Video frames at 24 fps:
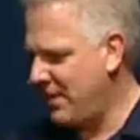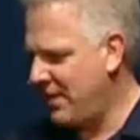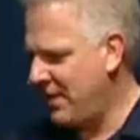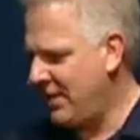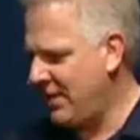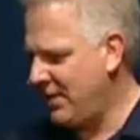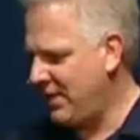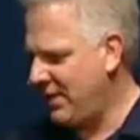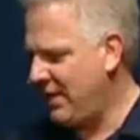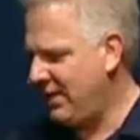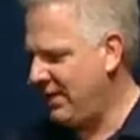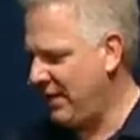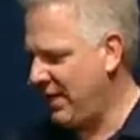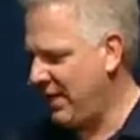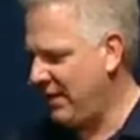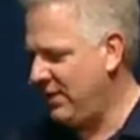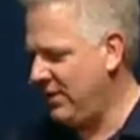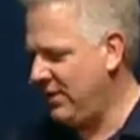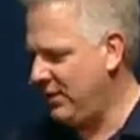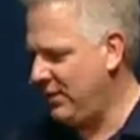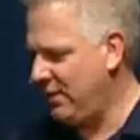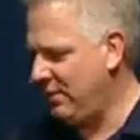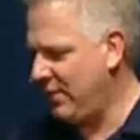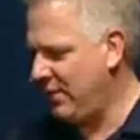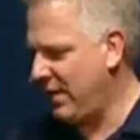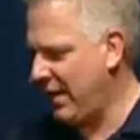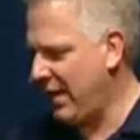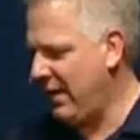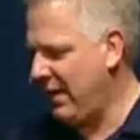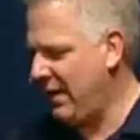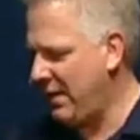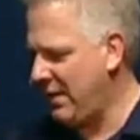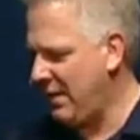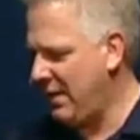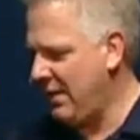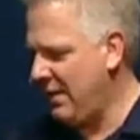He said, Glenn, you know,
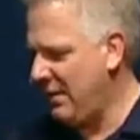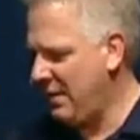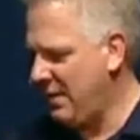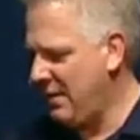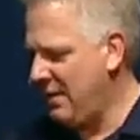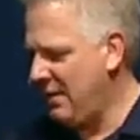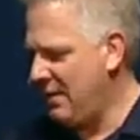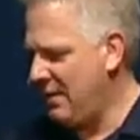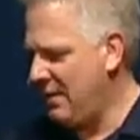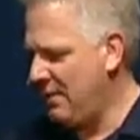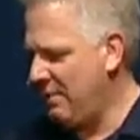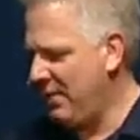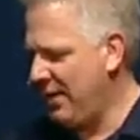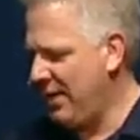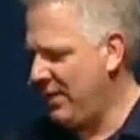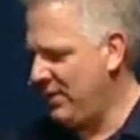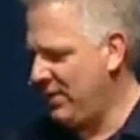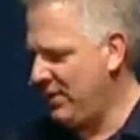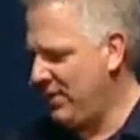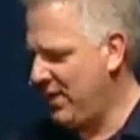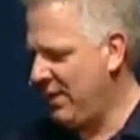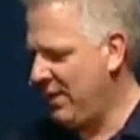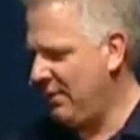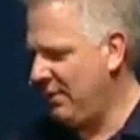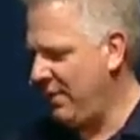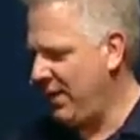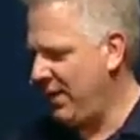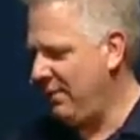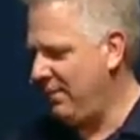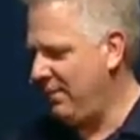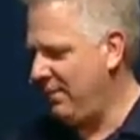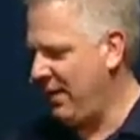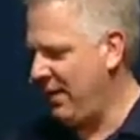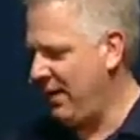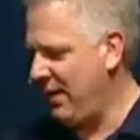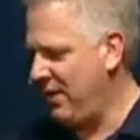my son
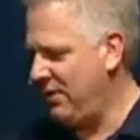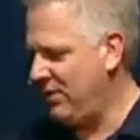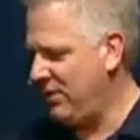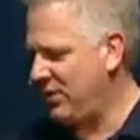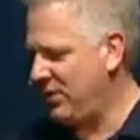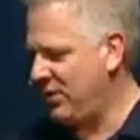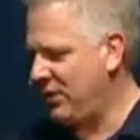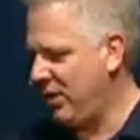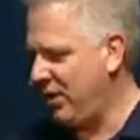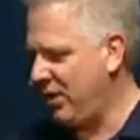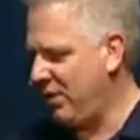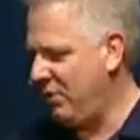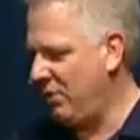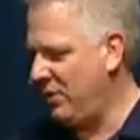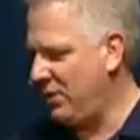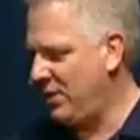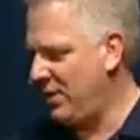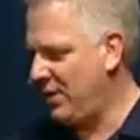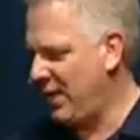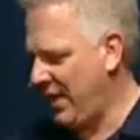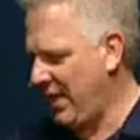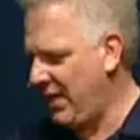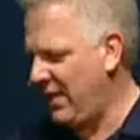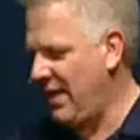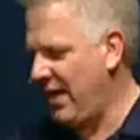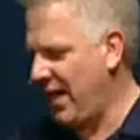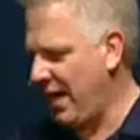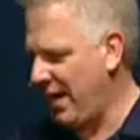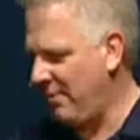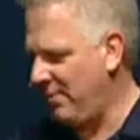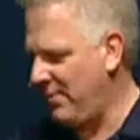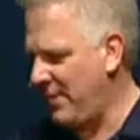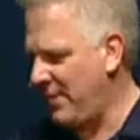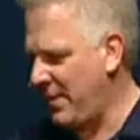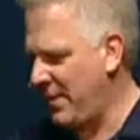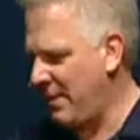many, many years ago was
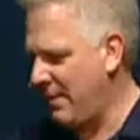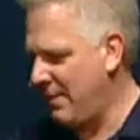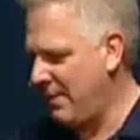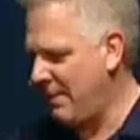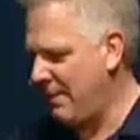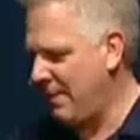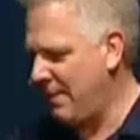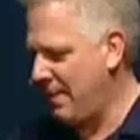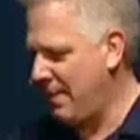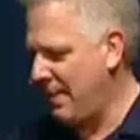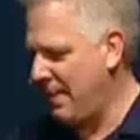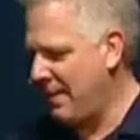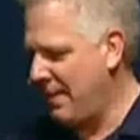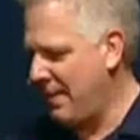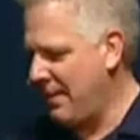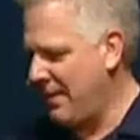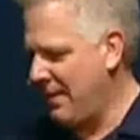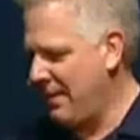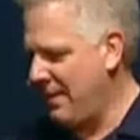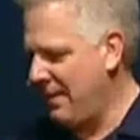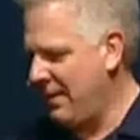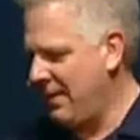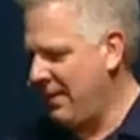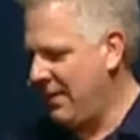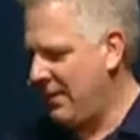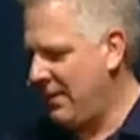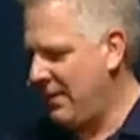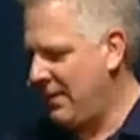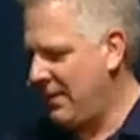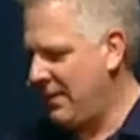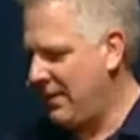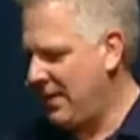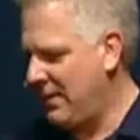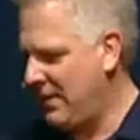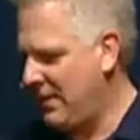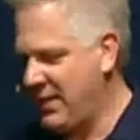kidnapped.
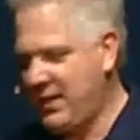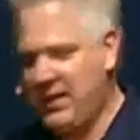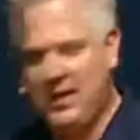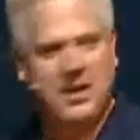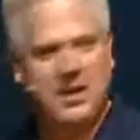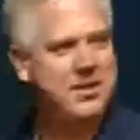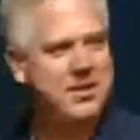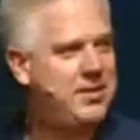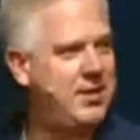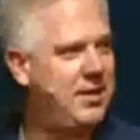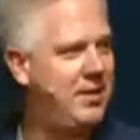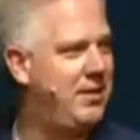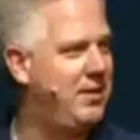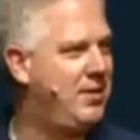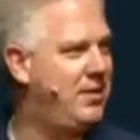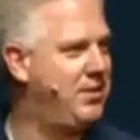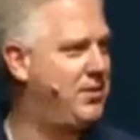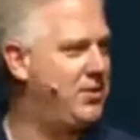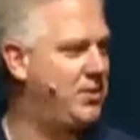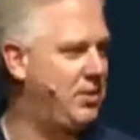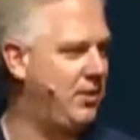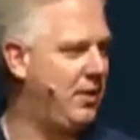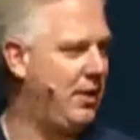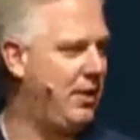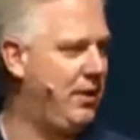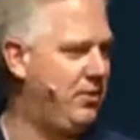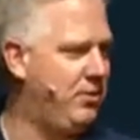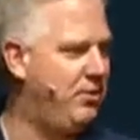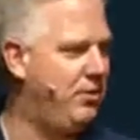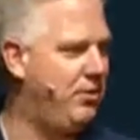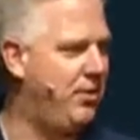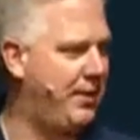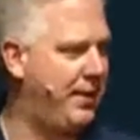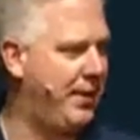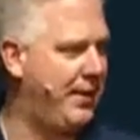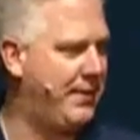And I said, yes, sir, I do
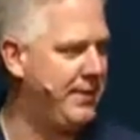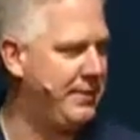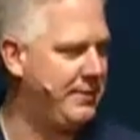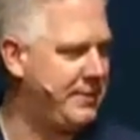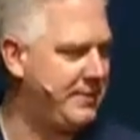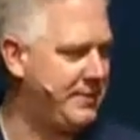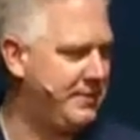know that.